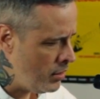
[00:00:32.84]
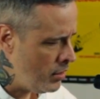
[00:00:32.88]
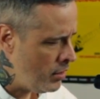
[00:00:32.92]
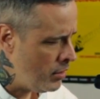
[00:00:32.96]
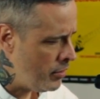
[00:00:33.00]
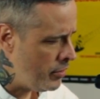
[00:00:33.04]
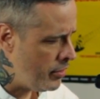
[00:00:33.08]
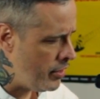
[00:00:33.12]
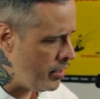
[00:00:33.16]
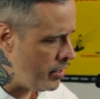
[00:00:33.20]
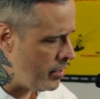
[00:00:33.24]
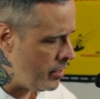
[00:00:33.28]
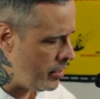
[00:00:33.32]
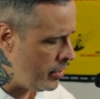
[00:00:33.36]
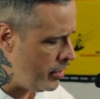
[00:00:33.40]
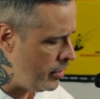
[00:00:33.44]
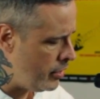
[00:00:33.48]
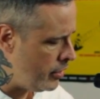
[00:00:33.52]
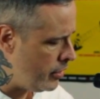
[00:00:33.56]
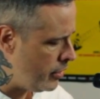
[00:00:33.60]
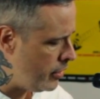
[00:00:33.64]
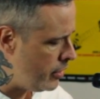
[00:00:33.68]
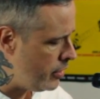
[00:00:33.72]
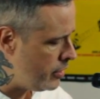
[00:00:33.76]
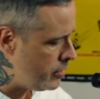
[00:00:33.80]
than it
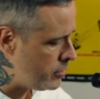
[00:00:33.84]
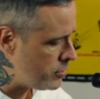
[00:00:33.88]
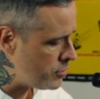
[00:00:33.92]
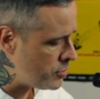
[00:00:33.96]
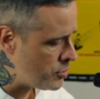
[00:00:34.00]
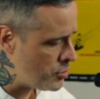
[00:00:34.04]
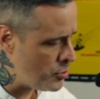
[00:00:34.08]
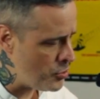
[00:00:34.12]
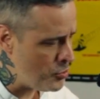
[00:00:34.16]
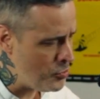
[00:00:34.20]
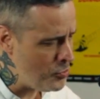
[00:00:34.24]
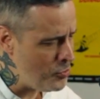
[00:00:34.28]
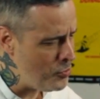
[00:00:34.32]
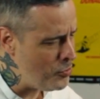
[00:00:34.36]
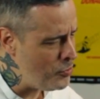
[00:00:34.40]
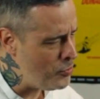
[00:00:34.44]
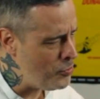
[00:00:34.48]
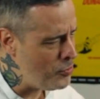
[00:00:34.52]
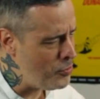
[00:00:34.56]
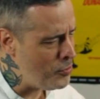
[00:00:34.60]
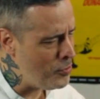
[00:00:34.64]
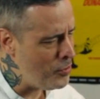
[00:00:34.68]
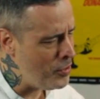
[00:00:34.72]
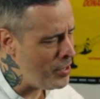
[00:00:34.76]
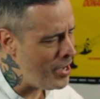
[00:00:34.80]
is
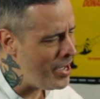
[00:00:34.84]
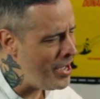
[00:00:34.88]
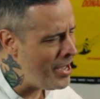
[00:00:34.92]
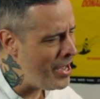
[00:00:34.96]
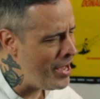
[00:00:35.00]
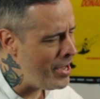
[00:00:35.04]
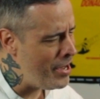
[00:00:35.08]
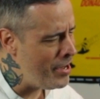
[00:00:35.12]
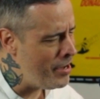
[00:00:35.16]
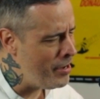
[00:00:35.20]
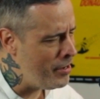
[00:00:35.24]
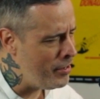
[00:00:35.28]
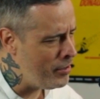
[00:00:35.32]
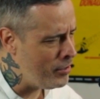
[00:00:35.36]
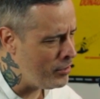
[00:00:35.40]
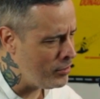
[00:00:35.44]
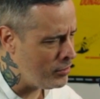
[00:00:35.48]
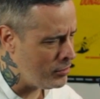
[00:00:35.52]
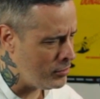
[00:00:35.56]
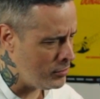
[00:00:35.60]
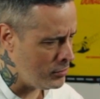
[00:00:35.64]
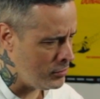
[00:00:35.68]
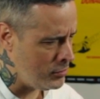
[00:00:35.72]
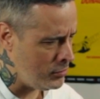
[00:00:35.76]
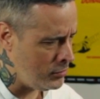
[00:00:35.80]
to
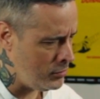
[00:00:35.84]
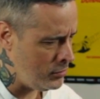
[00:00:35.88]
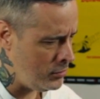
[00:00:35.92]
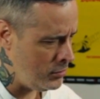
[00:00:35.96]
hell.